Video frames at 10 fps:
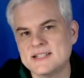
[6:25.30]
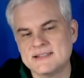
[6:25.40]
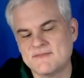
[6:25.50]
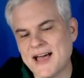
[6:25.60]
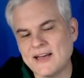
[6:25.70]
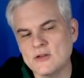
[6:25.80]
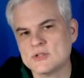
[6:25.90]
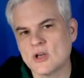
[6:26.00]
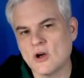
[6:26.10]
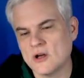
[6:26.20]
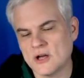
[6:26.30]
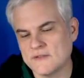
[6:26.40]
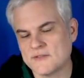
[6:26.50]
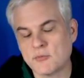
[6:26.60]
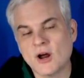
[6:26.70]
if the values,
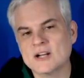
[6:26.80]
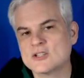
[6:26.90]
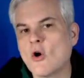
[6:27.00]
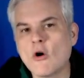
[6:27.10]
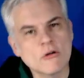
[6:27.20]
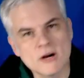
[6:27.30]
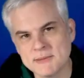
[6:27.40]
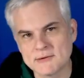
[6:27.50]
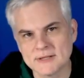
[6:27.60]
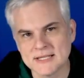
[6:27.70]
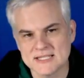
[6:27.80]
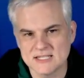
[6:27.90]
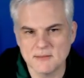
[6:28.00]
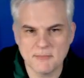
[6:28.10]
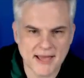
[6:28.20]
if the product's already been
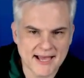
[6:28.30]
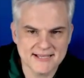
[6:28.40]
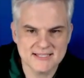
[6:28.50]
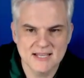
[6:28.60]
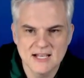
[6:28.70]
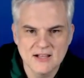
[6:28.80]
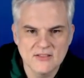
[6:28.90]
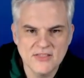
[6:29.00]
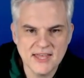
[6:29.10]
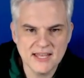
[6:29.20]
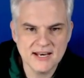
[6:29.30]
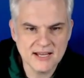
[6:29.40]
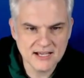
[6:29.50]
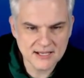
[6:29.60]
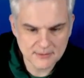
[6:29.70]
released in the past,
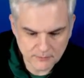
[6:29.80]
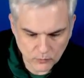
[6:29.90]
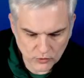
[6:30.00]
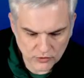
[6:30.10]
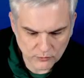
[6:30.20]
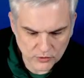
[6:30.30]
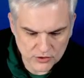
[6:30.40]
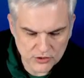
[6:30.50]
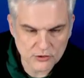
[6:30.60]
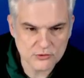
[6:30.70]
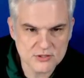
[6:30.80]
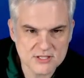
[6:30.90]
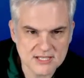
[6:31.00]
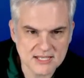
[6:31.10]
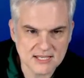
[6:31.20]
then we'll
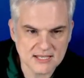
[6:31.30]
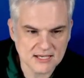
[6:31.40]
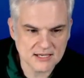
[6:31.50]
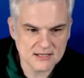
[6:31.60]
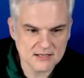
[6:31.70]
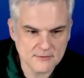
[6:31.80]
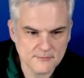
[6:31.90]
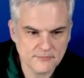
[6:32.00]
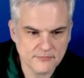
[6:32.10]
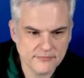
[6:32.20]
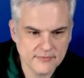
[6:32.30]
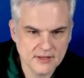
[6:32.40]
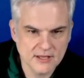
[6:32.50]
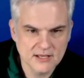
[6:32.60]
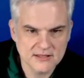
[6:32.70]
use the
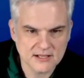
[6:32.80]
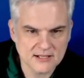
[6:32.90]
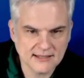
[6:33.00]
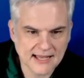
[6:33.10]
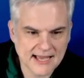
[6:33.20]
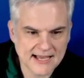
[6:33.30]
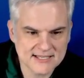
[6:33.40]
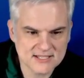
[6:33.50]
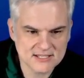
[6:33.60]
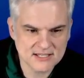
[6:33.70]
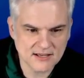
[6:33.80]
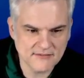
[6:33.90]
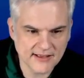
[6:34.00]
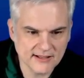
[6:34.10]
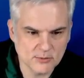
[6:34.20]
class
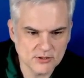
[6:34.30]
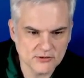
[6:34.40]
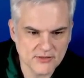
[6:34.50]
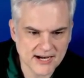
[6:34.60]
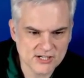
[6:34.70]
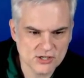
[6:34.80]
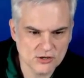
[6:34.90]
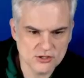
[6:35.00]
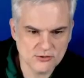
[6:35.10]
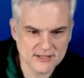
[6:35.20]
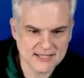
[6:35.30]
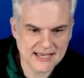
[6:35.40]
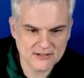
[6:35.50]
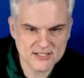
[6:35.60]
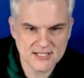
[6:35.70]
available that I showed you at
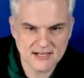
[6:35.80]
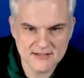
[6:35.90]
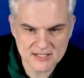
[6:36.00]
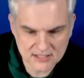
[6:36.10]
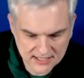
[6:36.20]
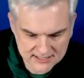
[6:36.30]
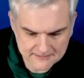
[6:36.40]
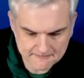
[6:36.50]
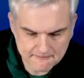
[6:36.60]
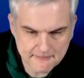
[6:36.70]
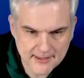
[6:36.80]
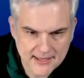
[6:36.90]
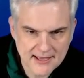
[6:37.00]
the outset of this lesson.